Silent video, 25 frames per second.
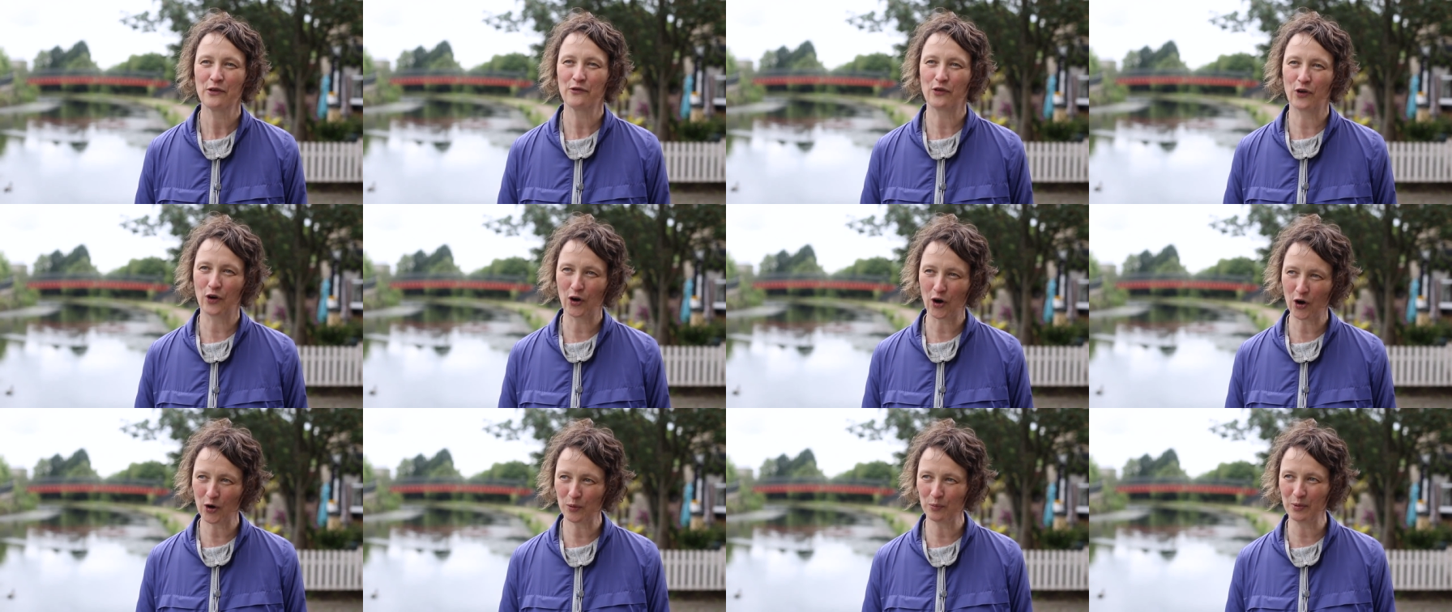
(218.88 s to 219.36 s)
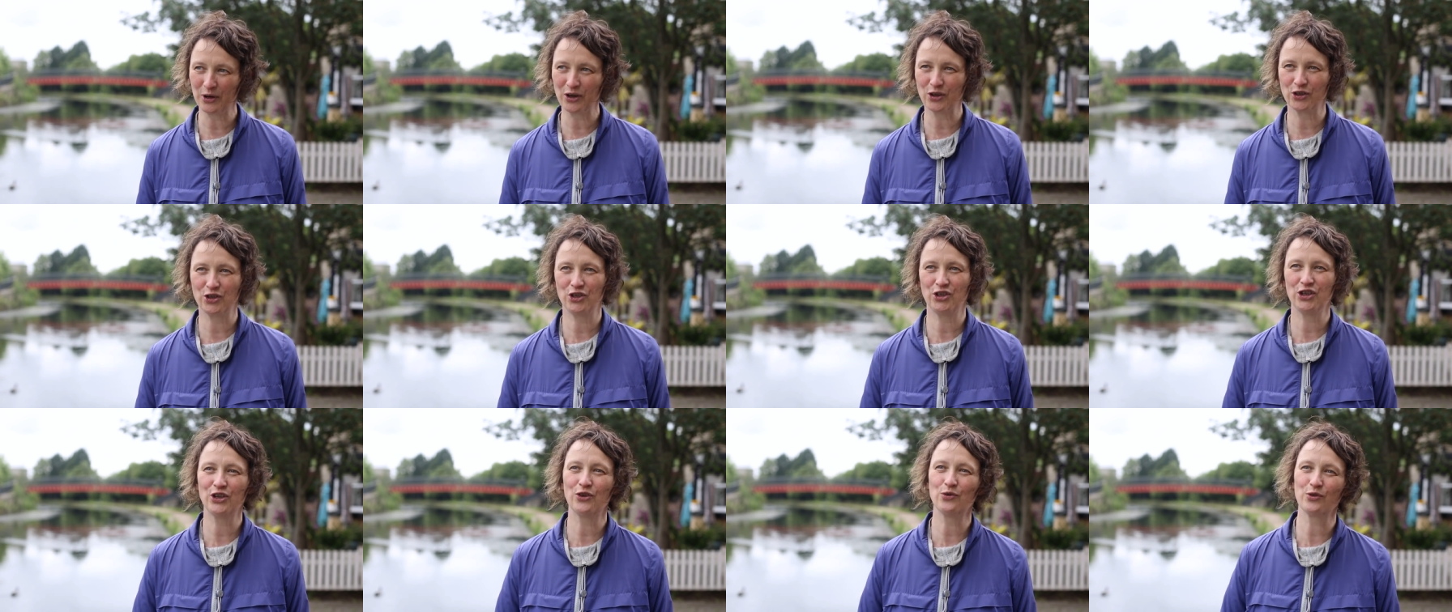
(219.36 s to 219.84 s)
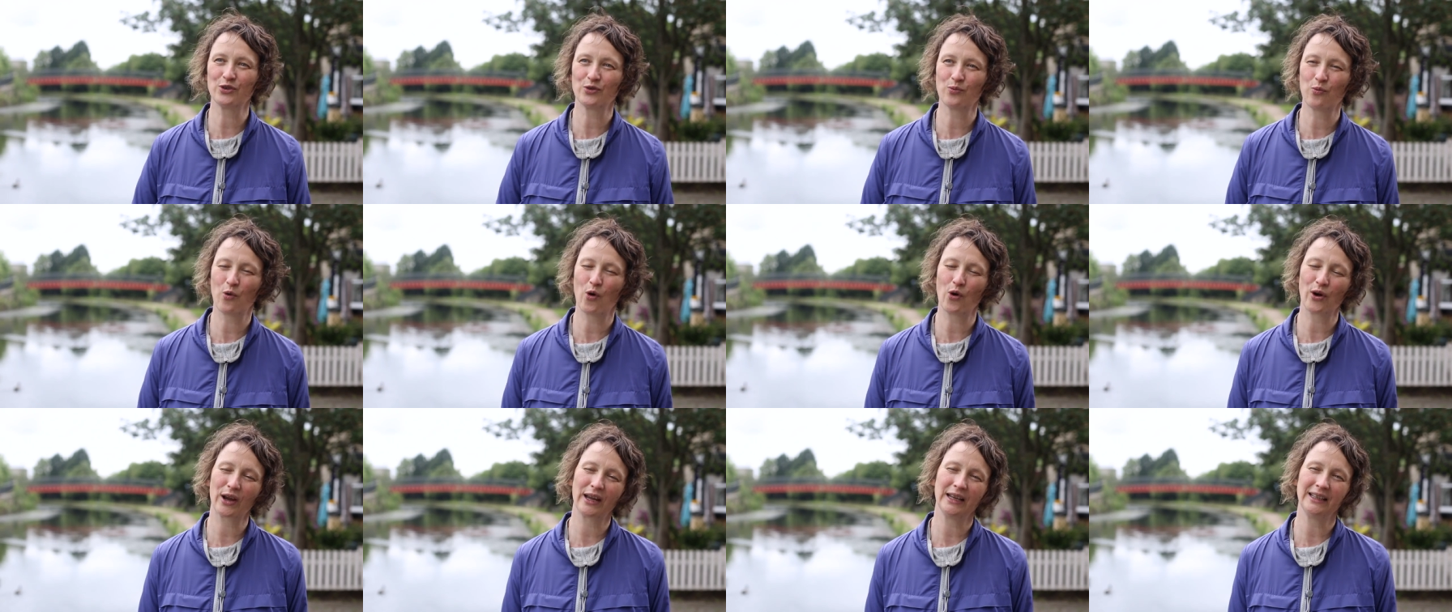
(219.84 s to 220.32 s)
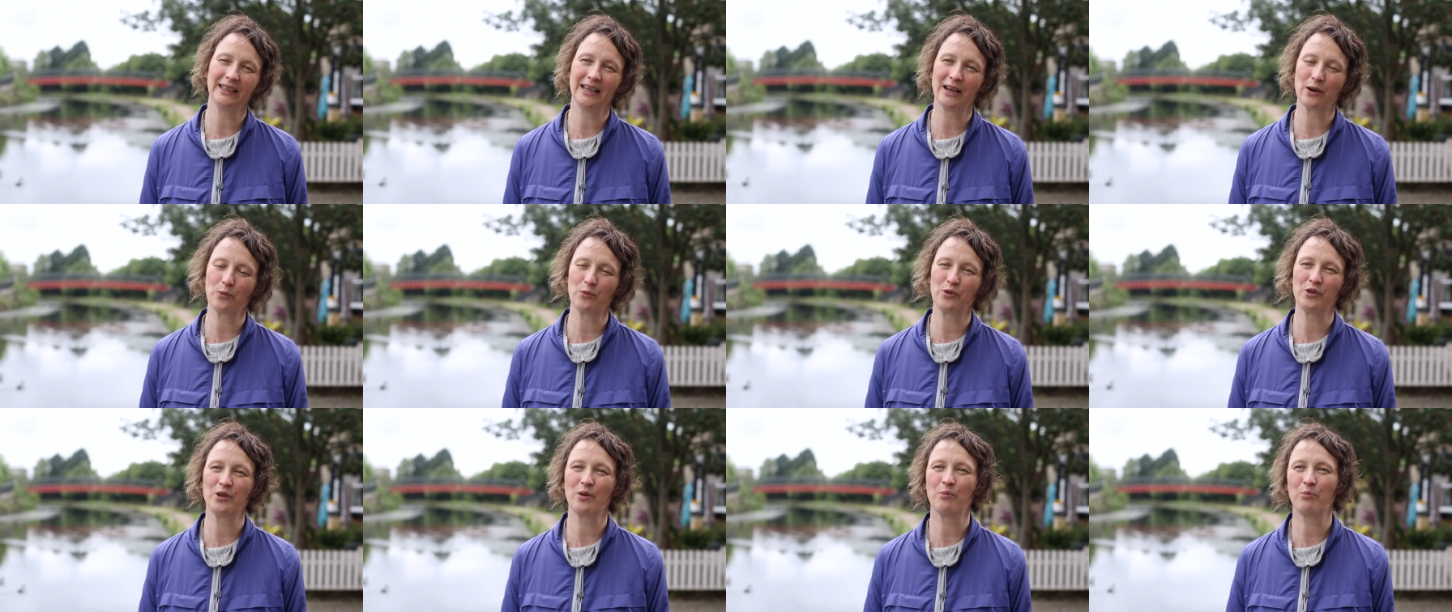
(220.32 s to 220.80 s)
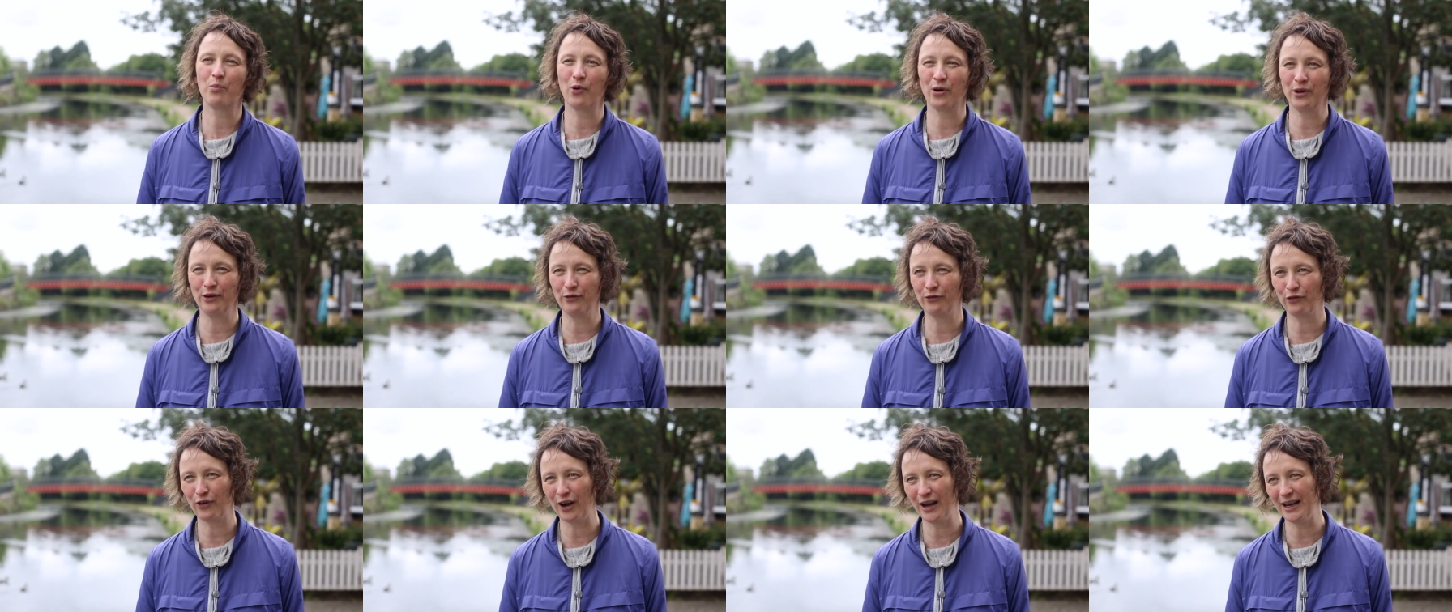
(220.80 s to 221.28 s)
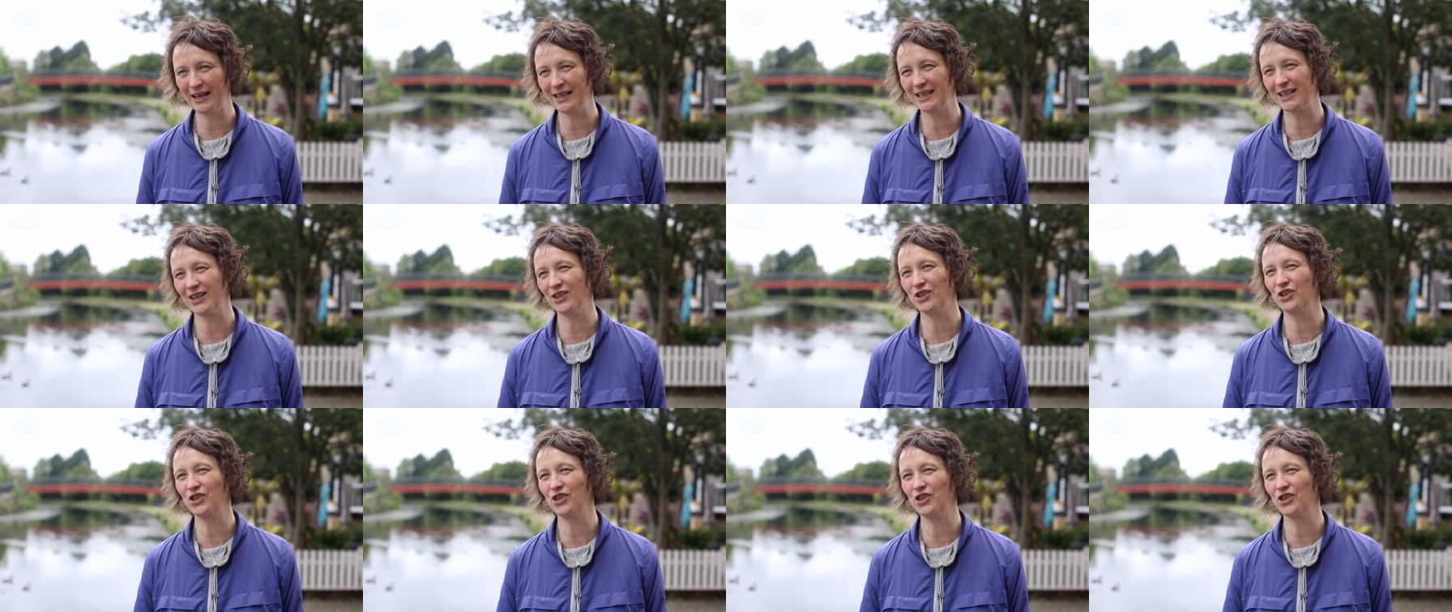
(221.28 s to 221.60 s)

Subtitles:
for her because she goes walking there with her boyfriend